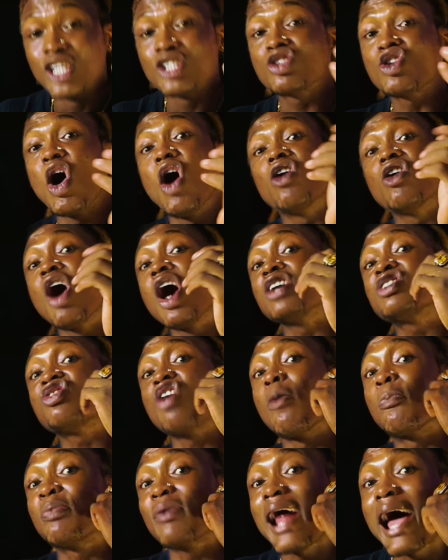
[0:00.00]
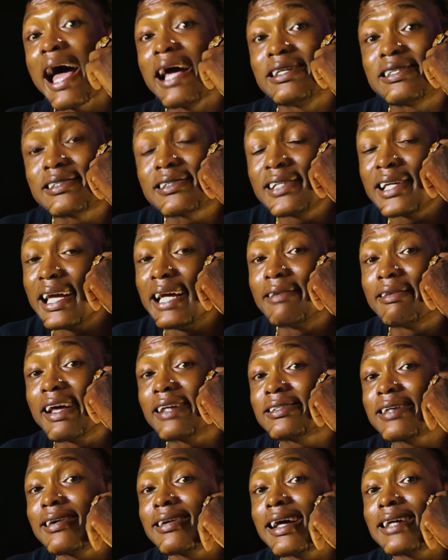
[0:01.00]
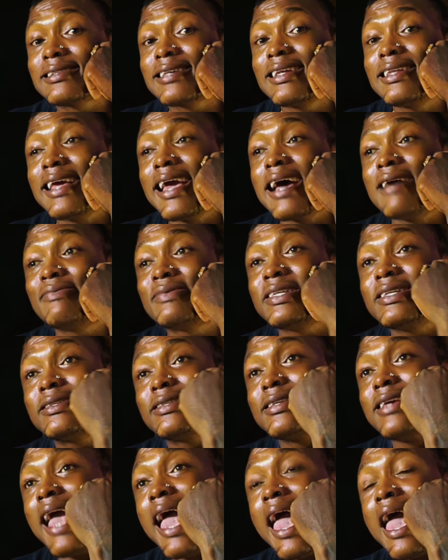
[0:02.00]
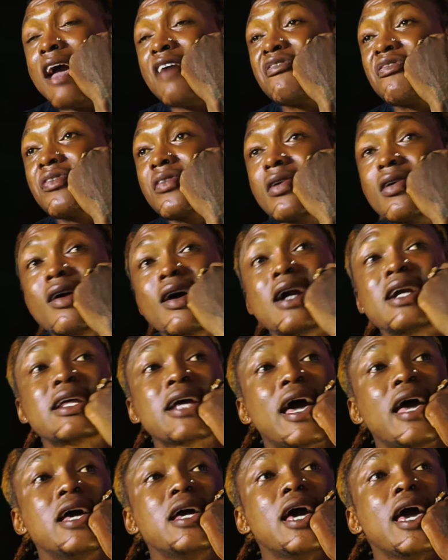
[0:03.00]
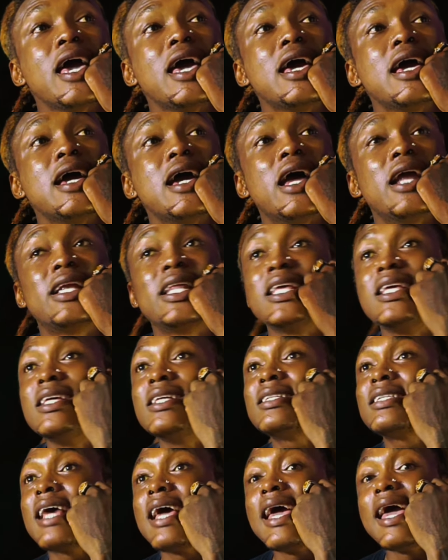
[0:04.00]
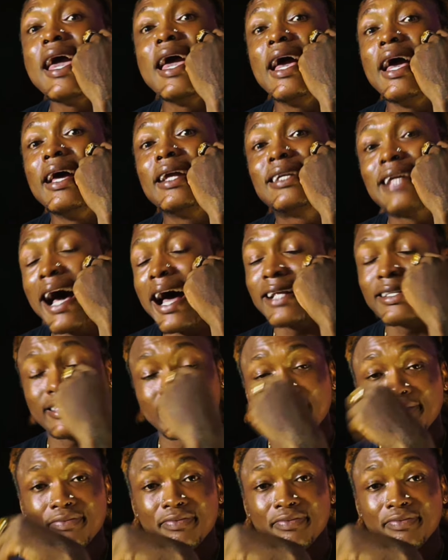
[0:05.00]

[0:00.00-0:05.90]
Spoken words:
So no surprise if they tell us say the MCC fraud, this, that.